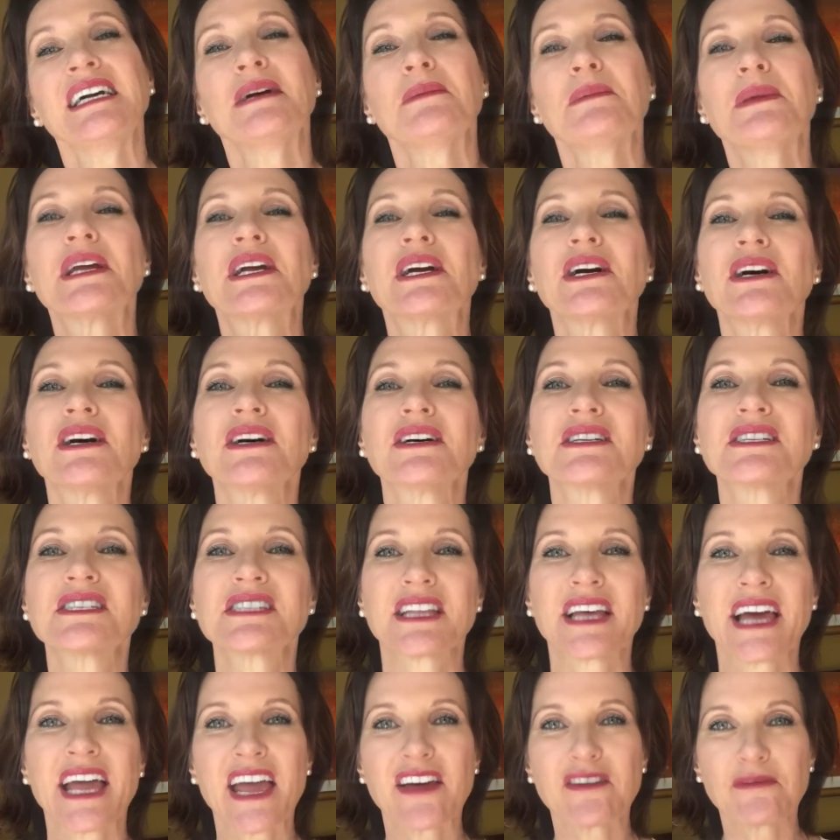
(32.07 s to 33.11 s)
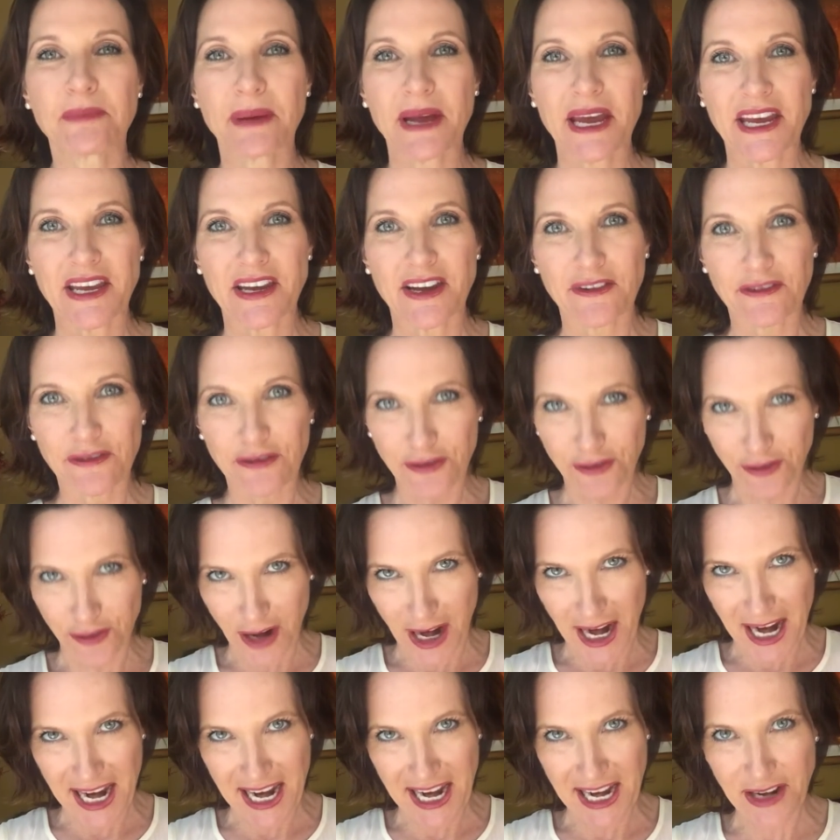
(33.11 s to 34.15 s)
because they have been
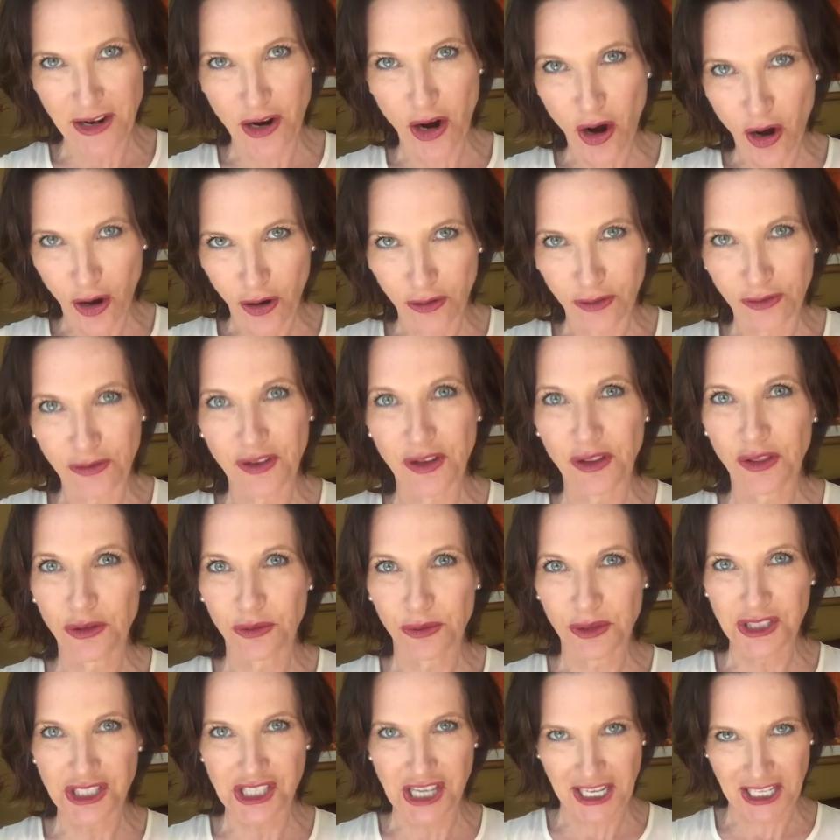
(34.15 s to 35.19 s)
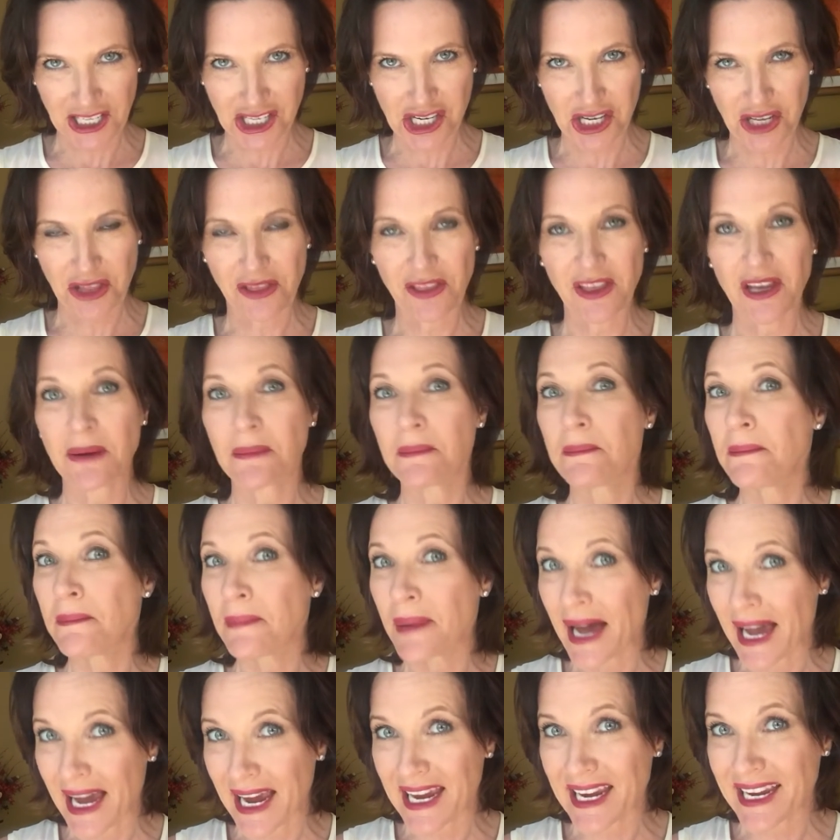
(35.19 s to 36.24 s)
afraid of the rejection that
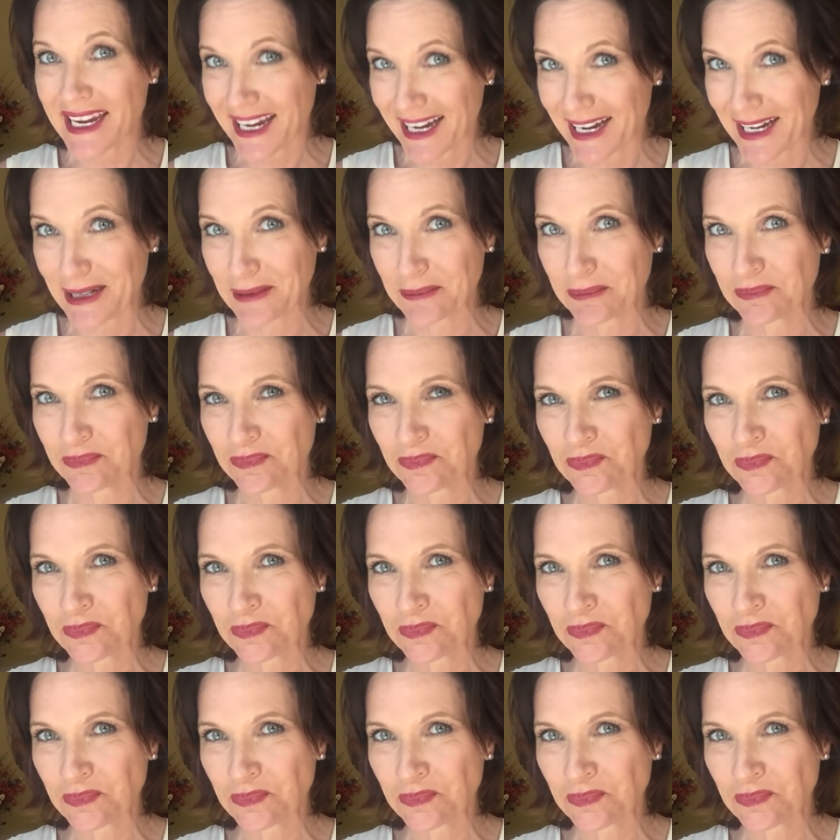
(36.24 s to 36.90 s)
may come.